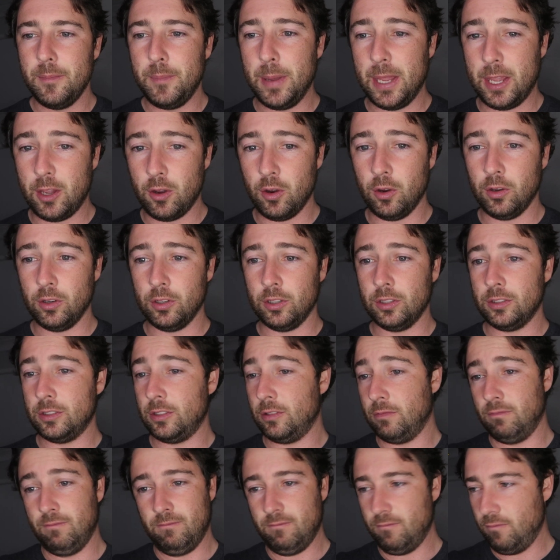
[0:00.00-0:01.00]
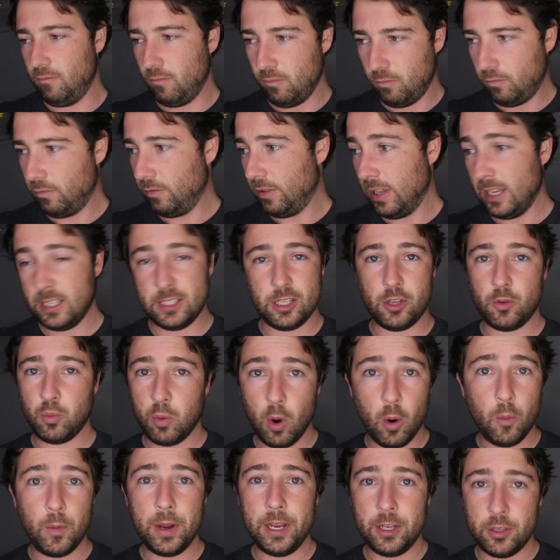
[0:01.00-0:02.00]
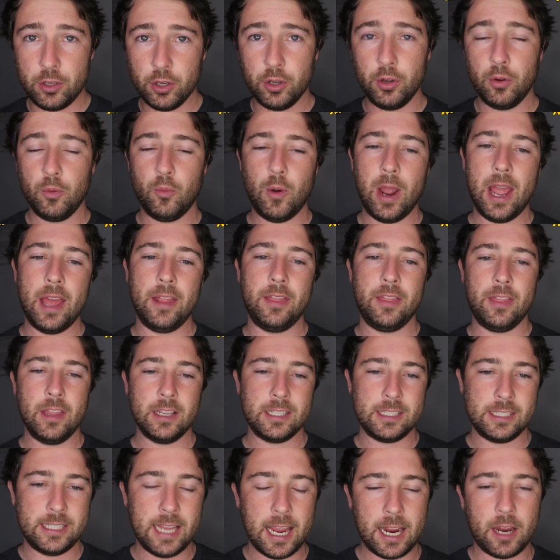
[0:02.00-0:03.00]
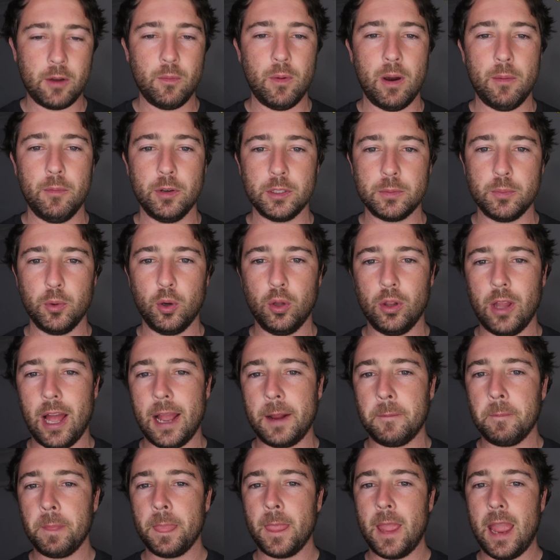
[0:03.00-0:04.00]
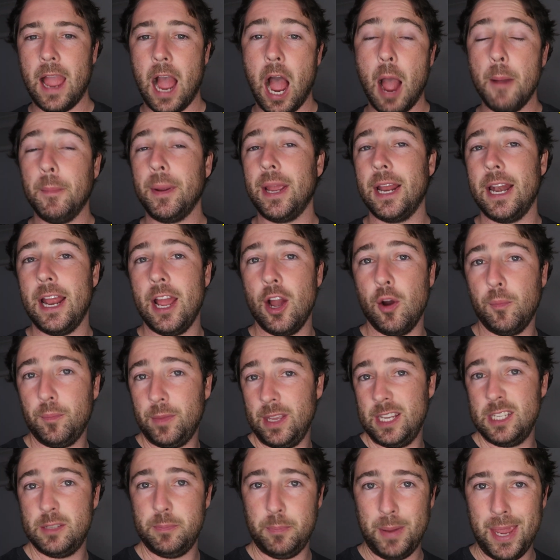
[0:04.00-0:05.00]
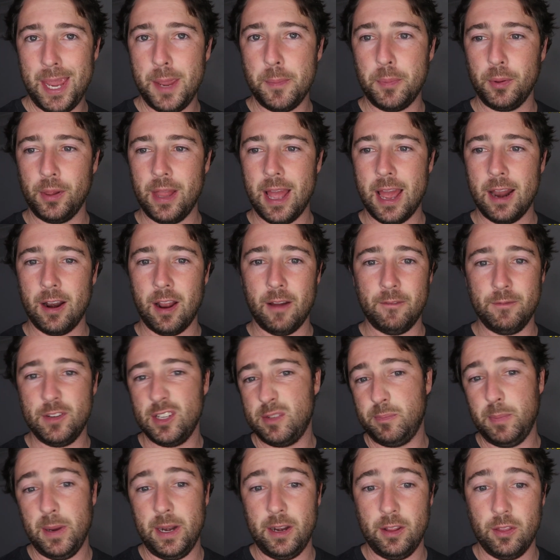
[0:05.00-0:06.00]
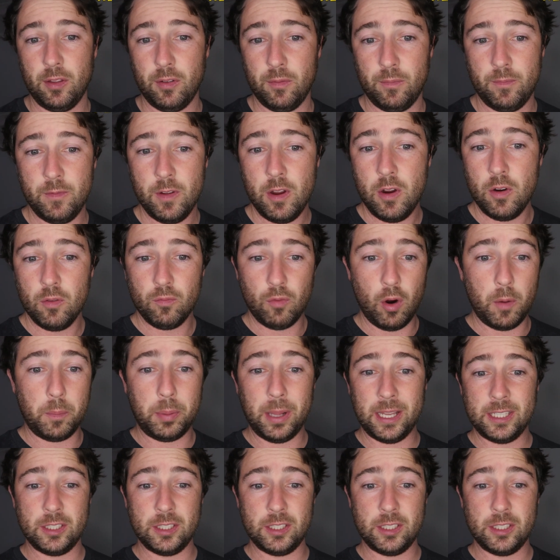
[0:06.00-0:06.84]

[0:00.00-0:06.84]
because this is what we do, where the second one was more like, I'm going to help these people out. I've just been in the wrong